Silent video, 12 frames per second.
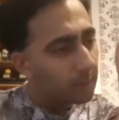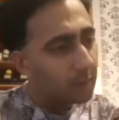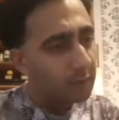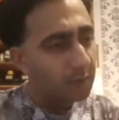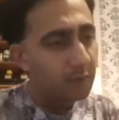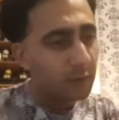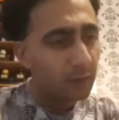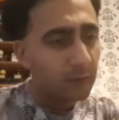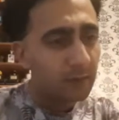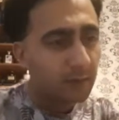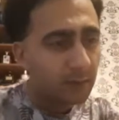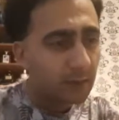So
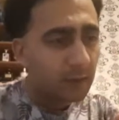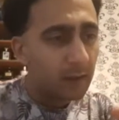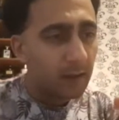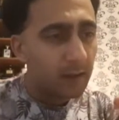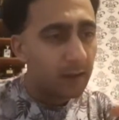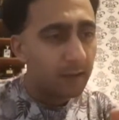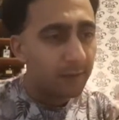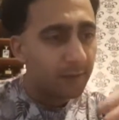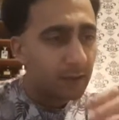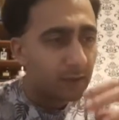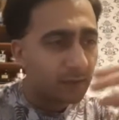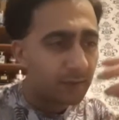it's
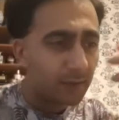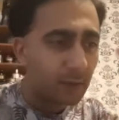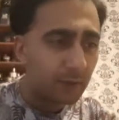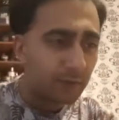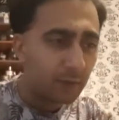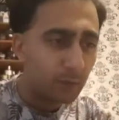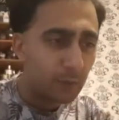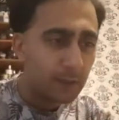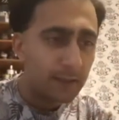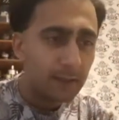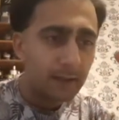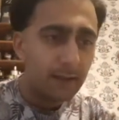first very
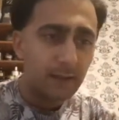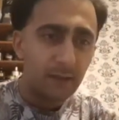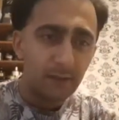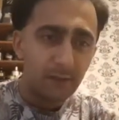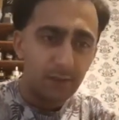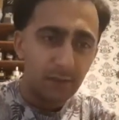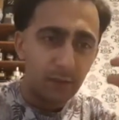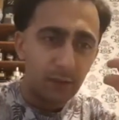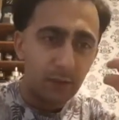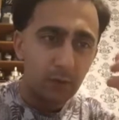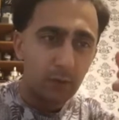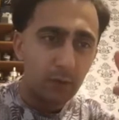sweet, then
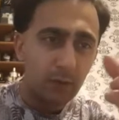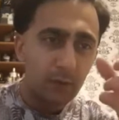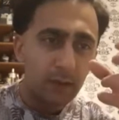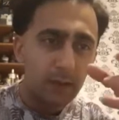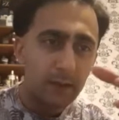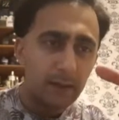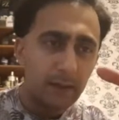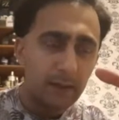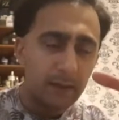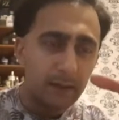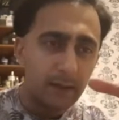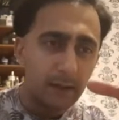floral,
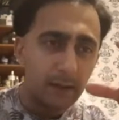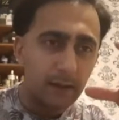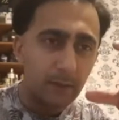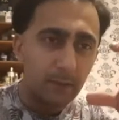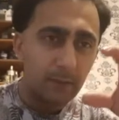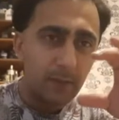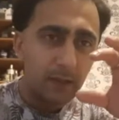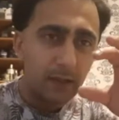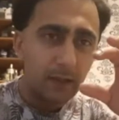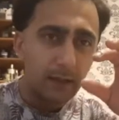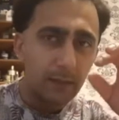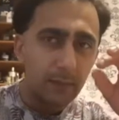then
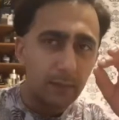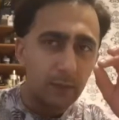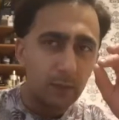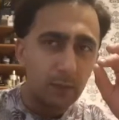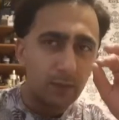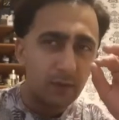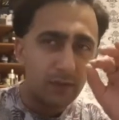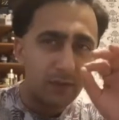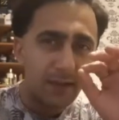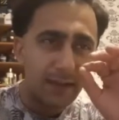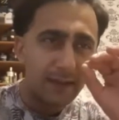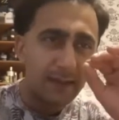almost
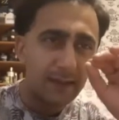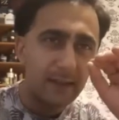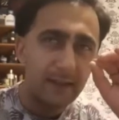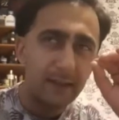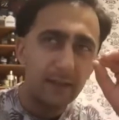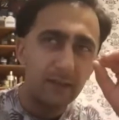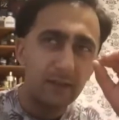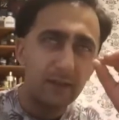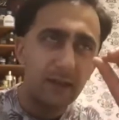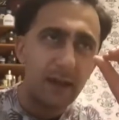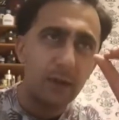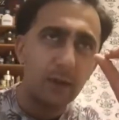tangy and
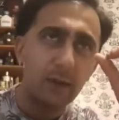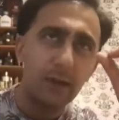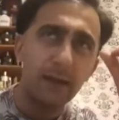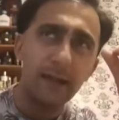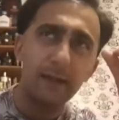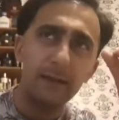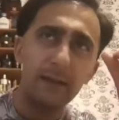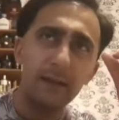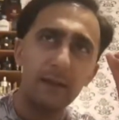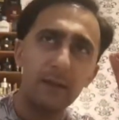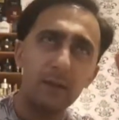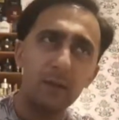sour and
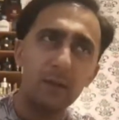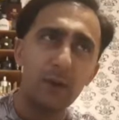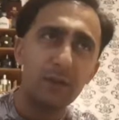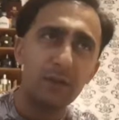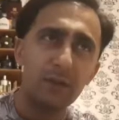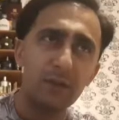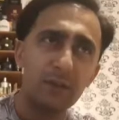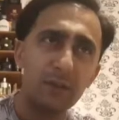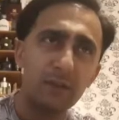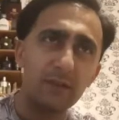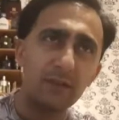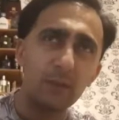
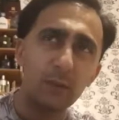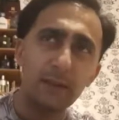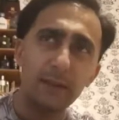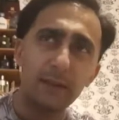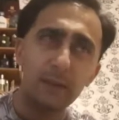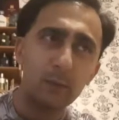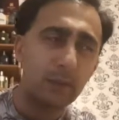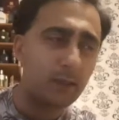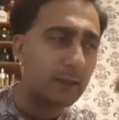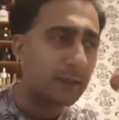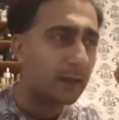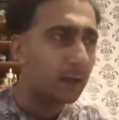resinously sweet with the
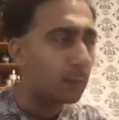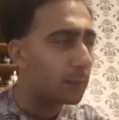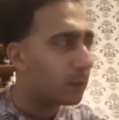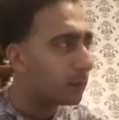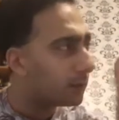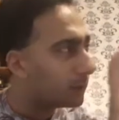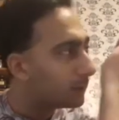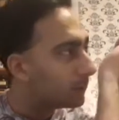caramel.